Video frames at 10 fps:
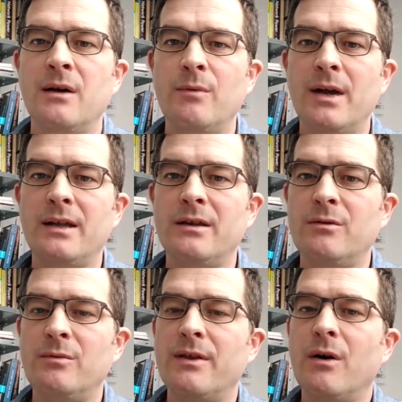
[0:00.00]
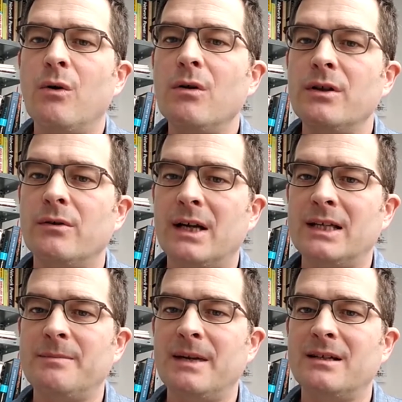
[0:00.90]
where you with all your
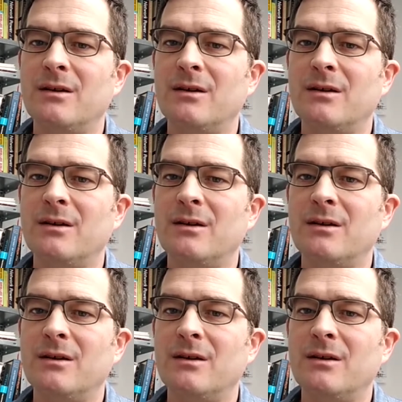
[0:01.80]
aspects